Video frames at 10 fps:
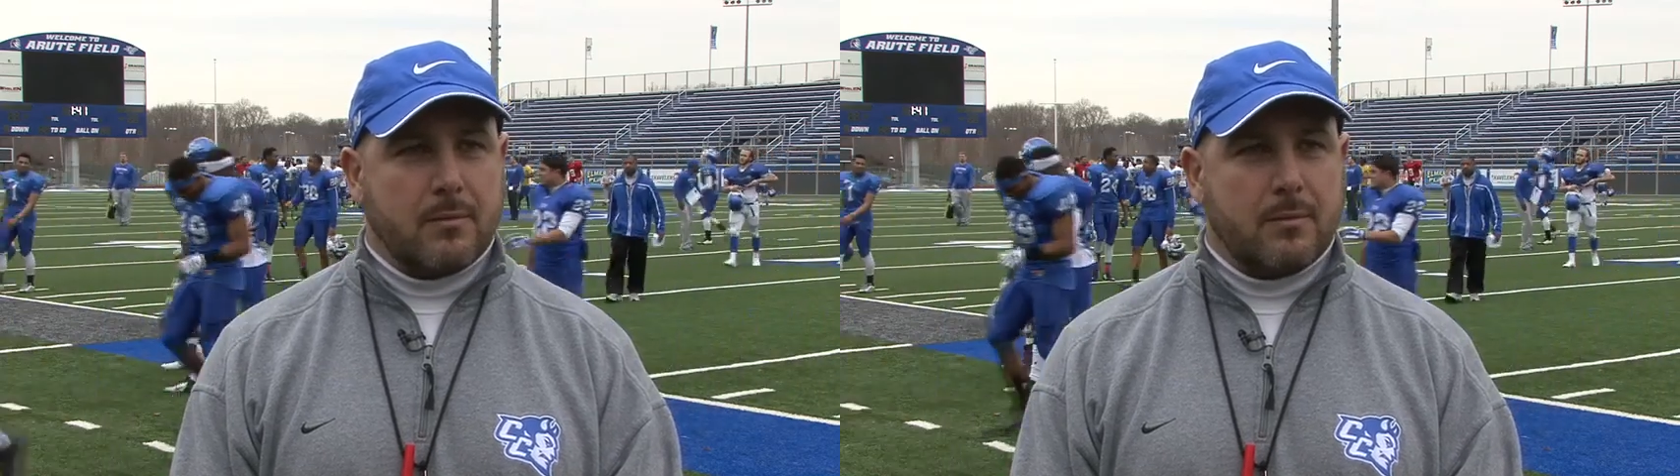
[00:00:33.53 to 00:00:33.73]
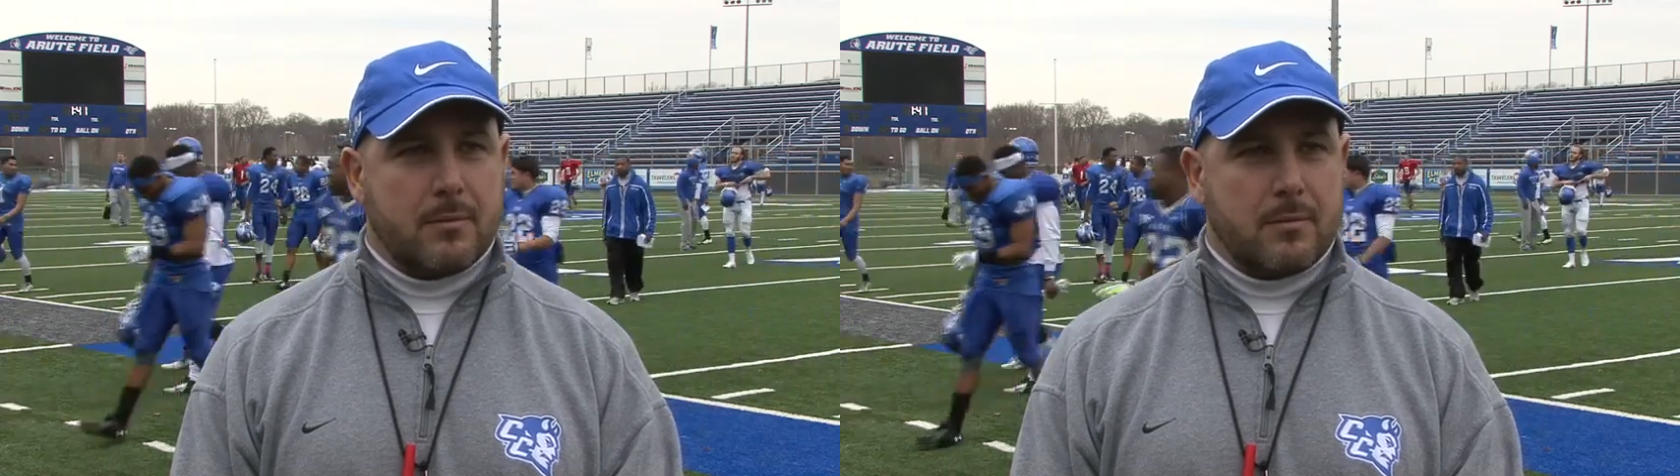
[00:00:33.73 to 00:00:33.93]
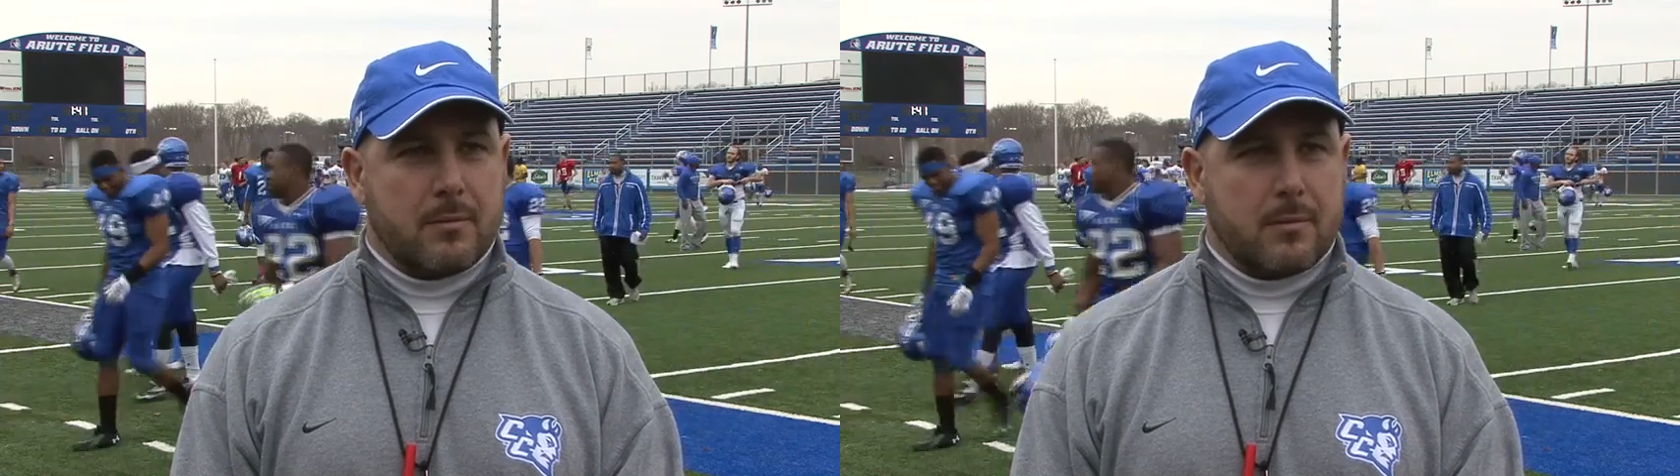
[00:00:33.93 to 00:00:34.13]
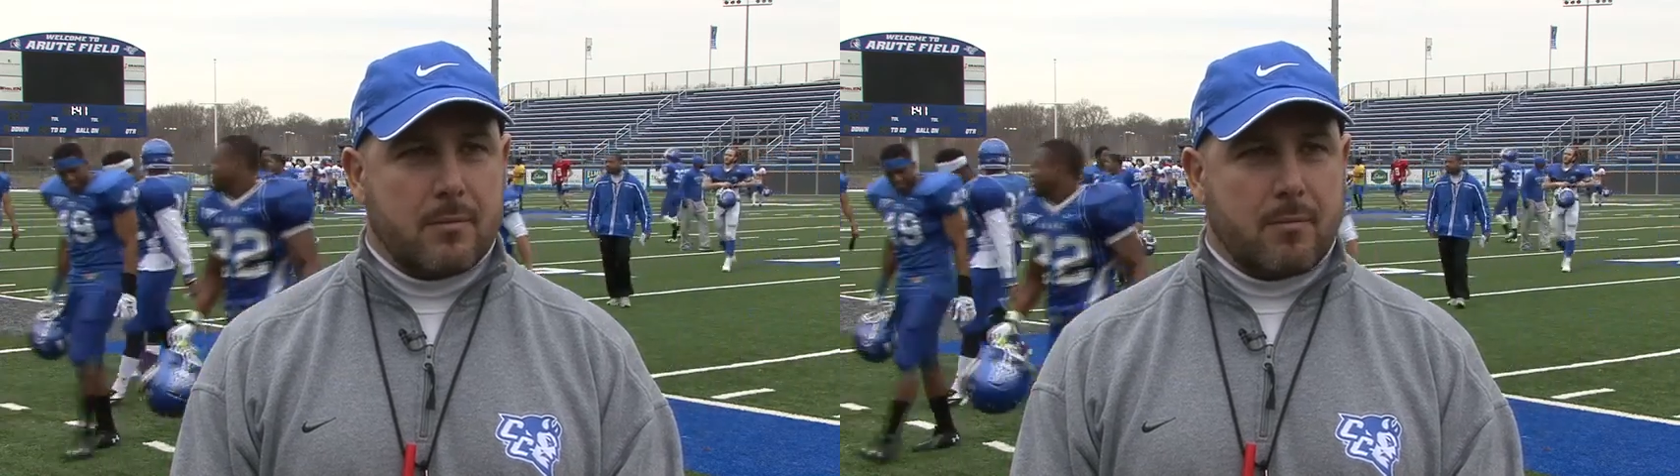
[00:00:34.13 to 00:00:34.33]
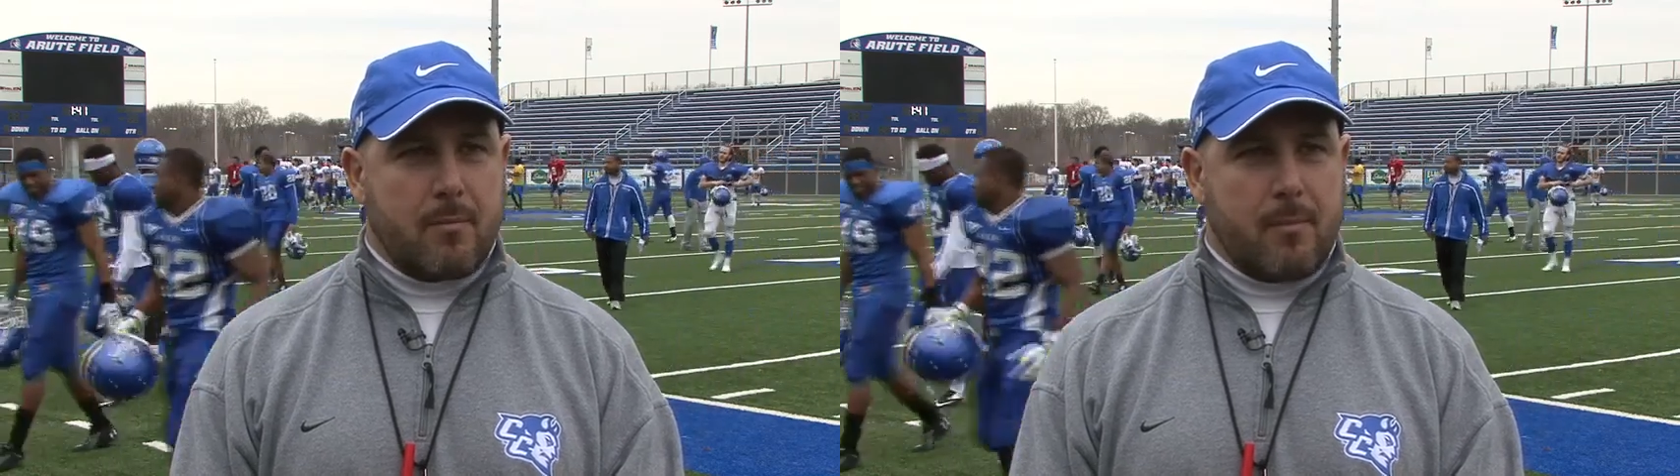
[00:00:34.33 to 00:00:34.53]

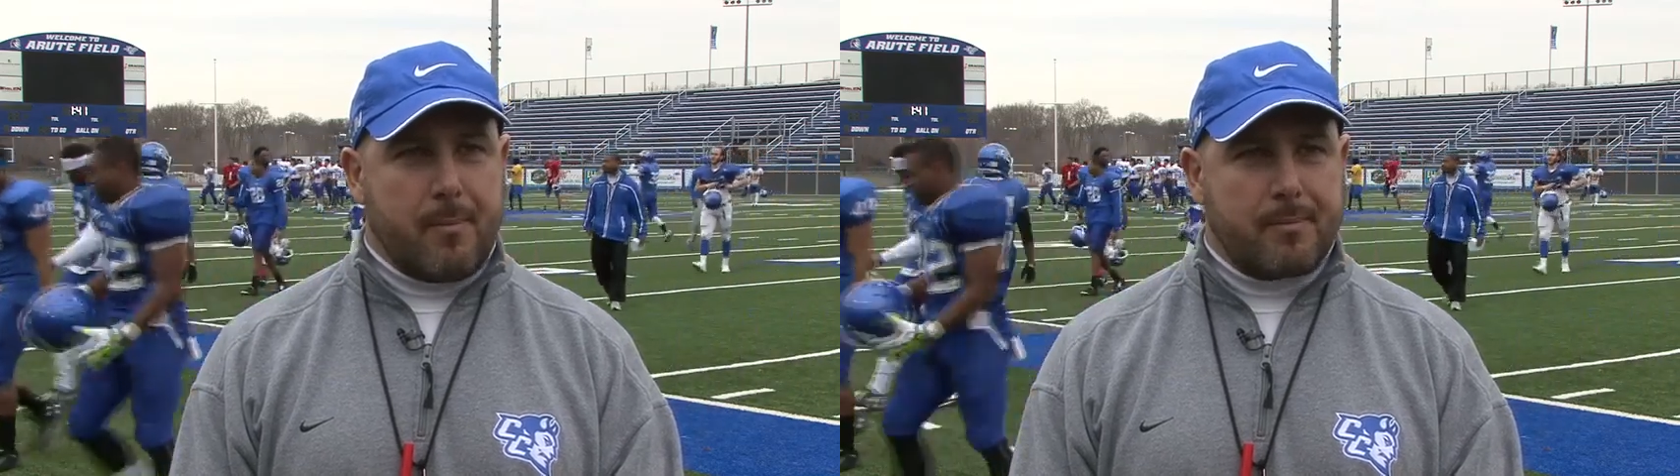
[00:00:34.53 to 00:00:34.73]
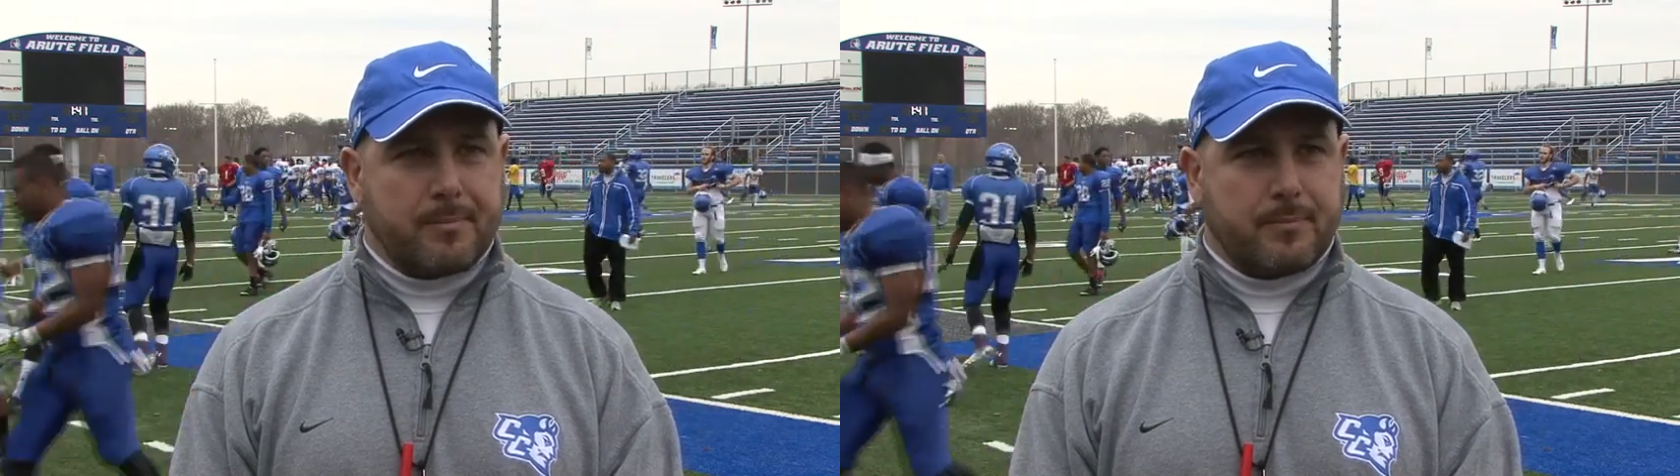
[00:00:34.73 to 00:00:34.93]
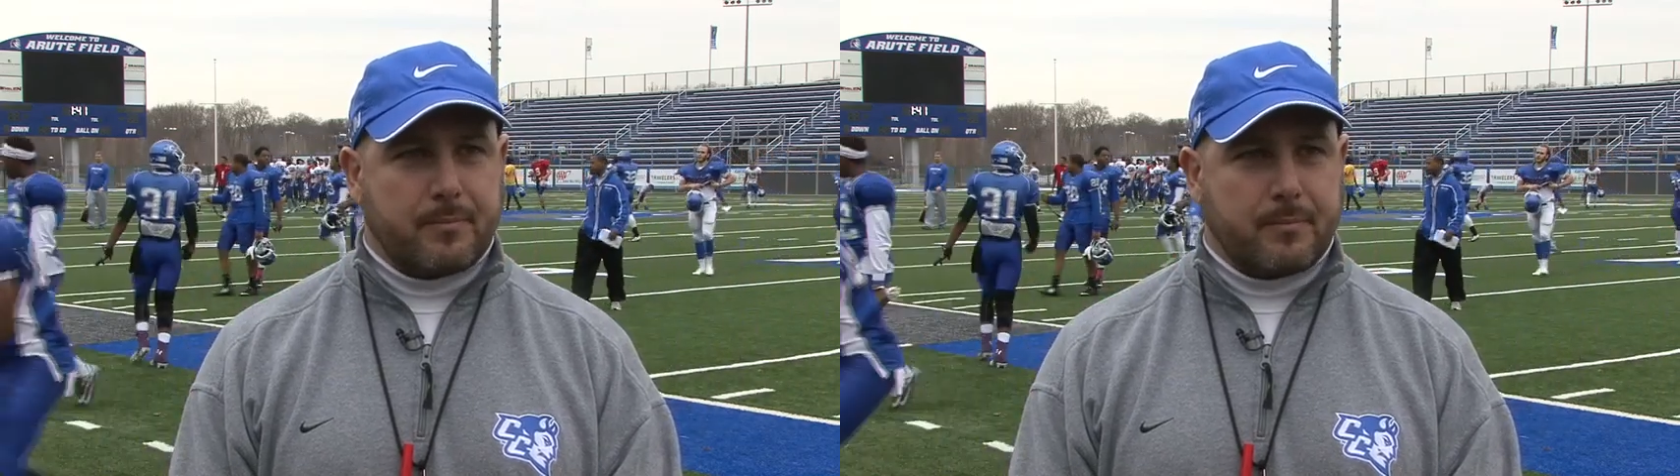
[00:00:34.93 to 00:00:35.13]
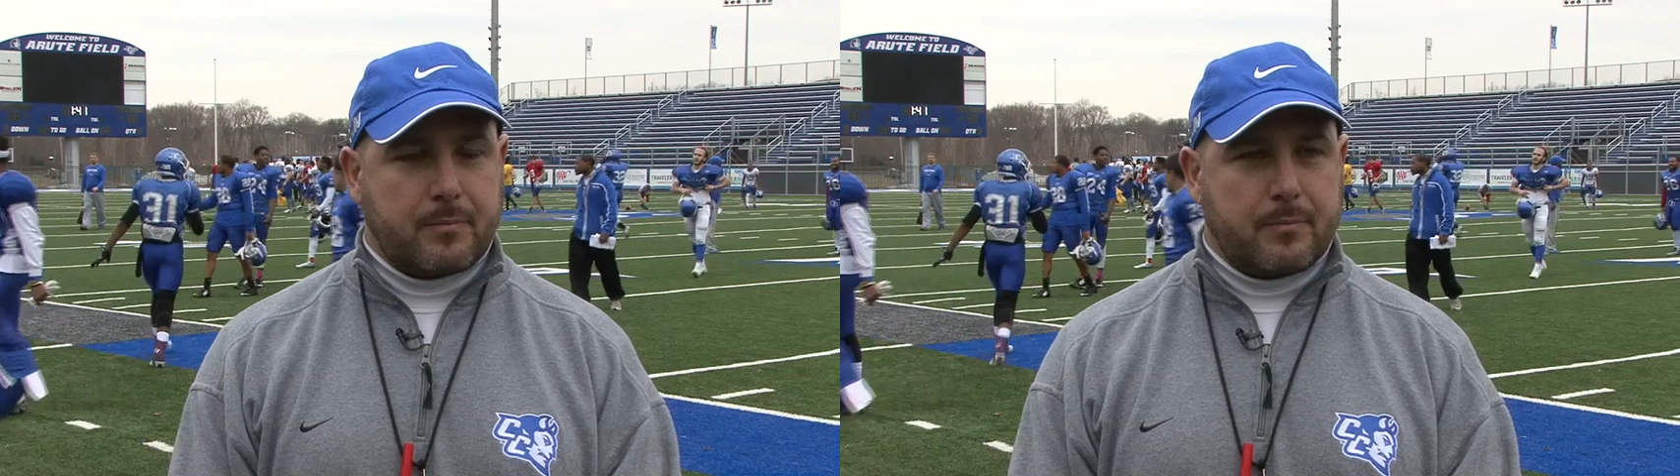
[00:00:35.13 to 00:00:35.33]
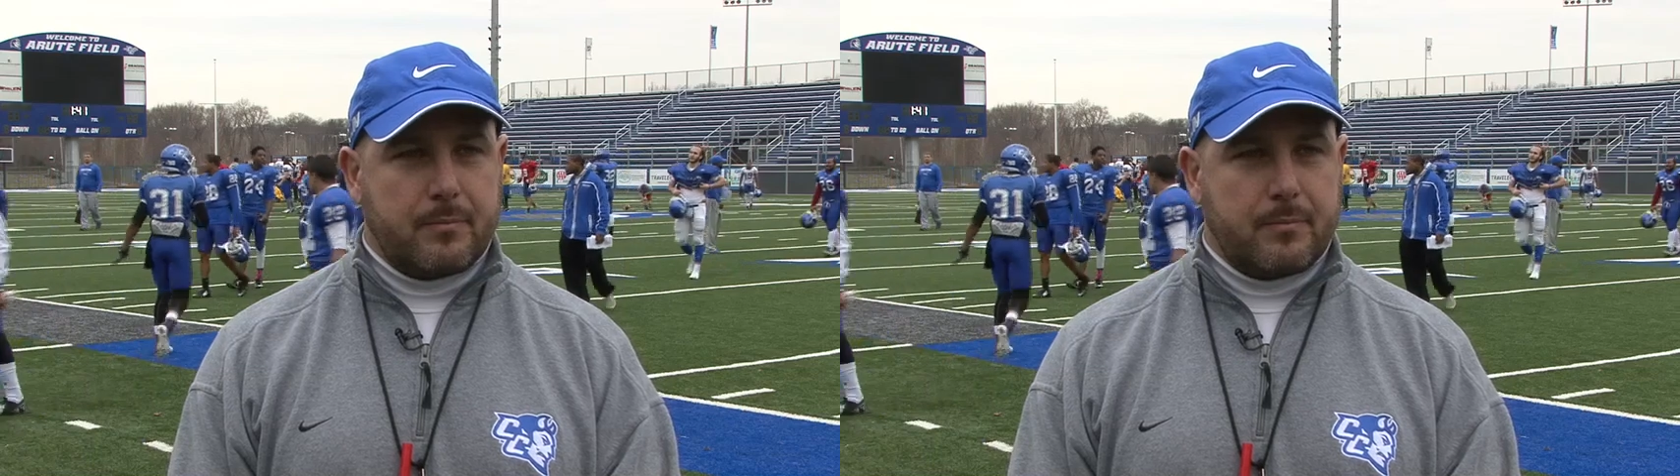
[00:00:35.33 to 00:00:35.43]
and moving a little bit quicker,